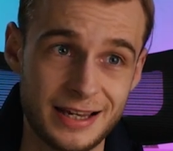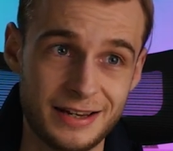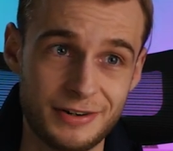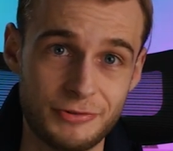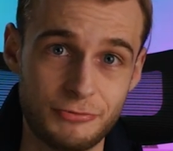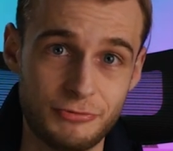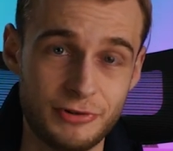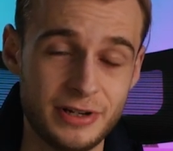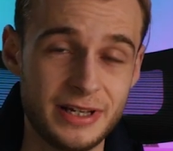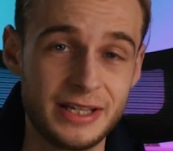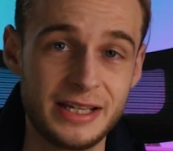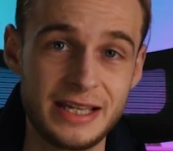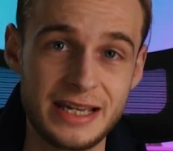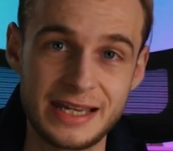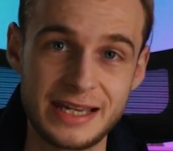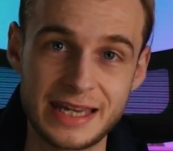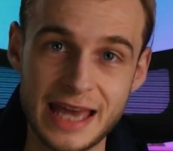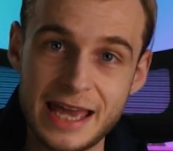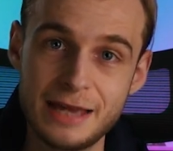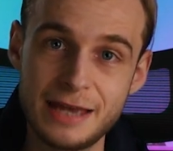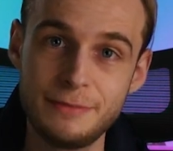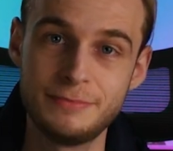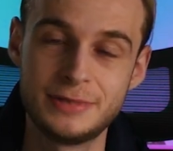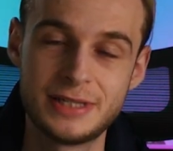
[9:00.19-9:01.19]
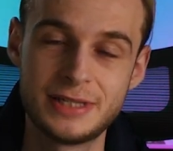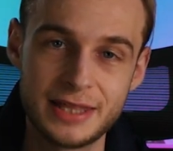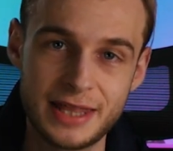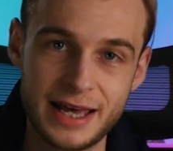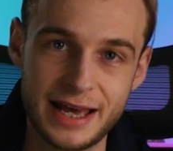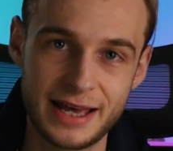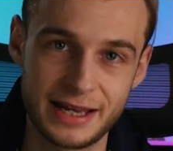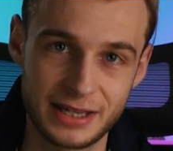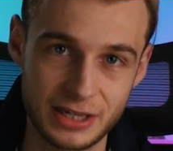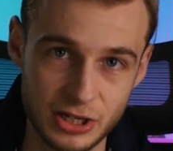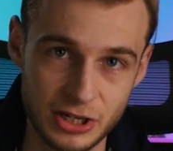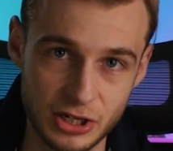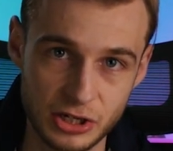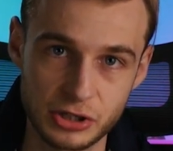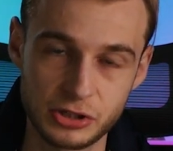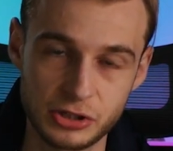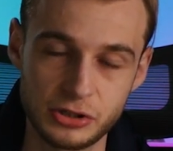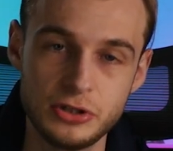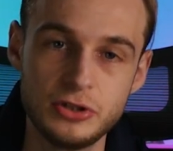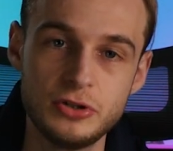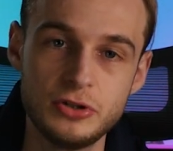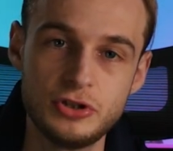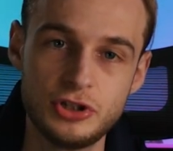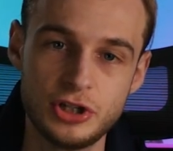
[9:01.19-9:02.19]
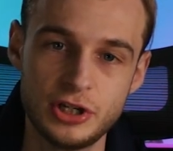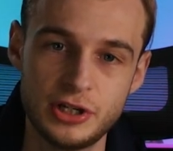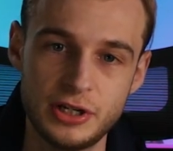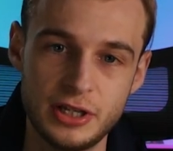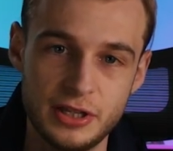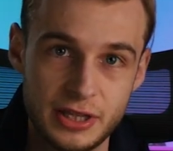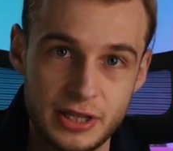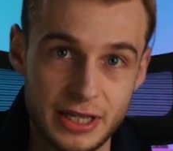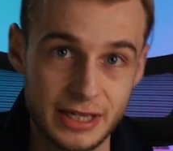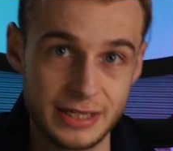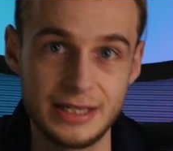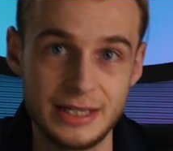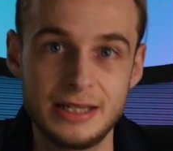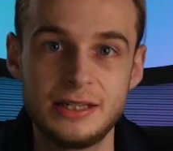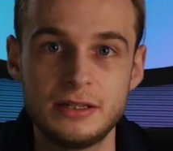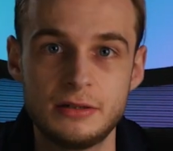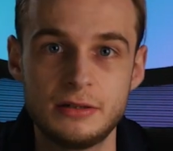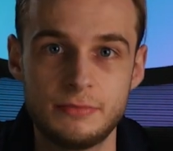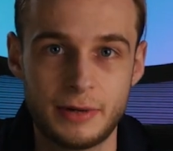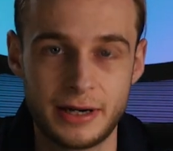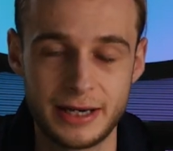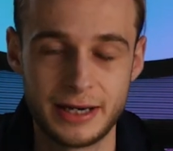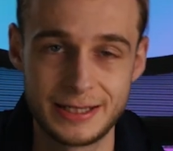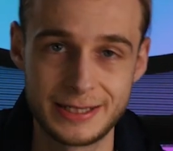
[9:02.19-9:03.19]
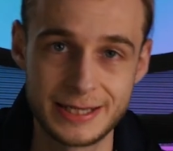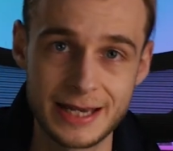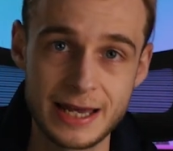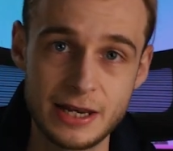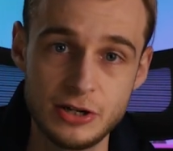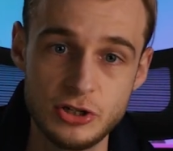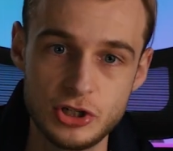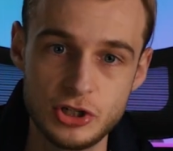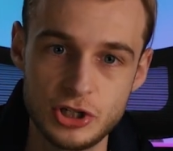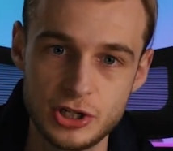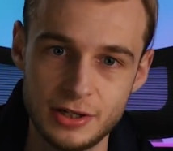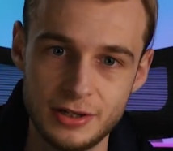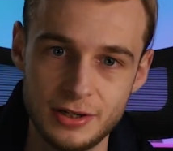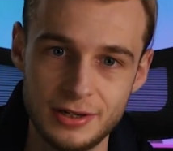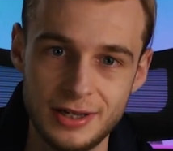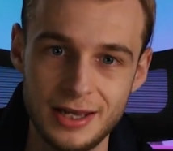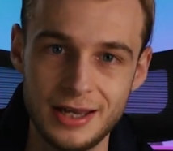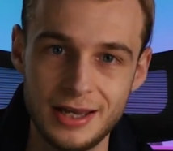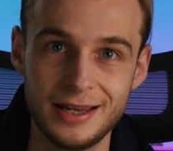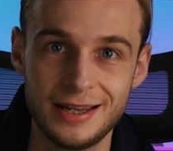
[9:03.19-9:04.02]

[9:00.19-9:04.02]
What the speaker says: really came to their conclusion, and they needed my attention